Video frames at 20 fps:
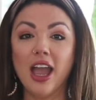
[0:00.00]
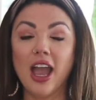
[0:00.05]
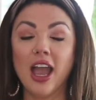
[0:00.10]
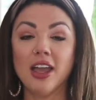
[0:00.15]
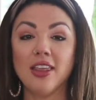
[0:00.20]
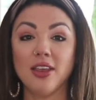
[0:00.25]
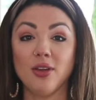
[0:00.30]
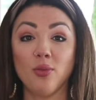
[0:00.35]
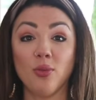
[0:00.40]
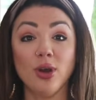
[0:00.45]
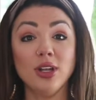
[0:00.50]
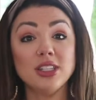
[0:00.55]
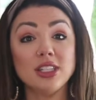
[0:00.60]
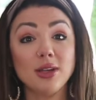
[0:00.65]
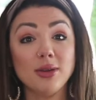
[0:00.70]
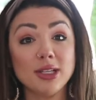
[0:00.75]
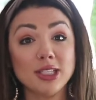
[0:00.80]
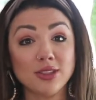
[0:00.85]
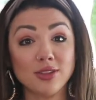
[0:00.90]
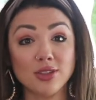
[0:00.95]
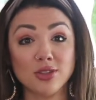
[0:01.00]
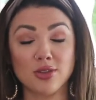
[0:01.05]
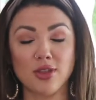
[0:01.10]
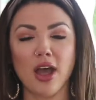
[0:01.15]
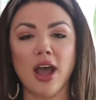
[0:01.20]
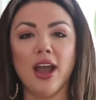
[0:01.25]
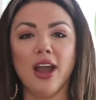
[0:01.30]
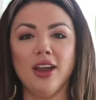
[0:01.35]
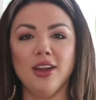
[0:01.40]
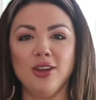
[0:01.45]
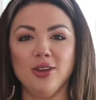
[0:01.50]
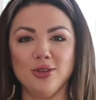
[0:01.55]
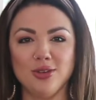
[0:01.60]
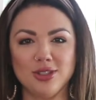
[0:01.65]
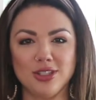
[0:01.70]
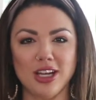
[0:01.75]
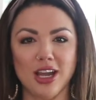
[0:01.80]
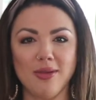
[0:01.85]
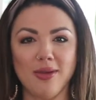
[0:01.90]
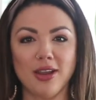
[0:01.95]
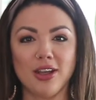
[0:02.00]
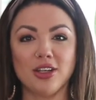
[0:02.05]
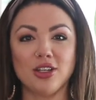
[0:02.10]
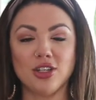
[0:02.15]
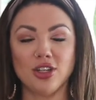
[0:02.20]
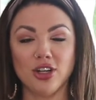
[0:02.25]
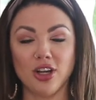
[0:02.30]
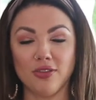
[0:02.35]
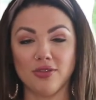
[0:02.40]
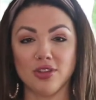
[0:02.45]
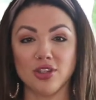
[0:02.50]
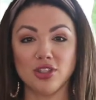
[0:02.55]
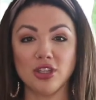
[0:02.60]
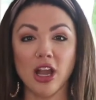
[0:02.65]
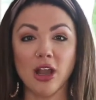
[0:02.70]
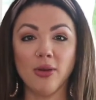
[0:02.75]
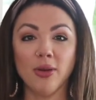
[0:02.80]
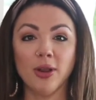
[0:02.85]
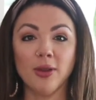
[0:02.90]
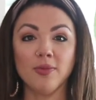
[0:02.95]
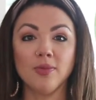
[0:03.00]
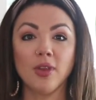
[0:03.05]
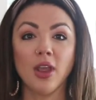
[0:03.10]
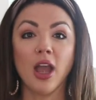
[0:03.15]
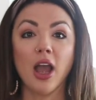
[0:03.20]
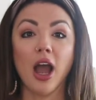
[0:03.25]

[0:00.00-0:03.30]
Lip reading: and then once I was finished that, I knew it was time I could turn off the shower.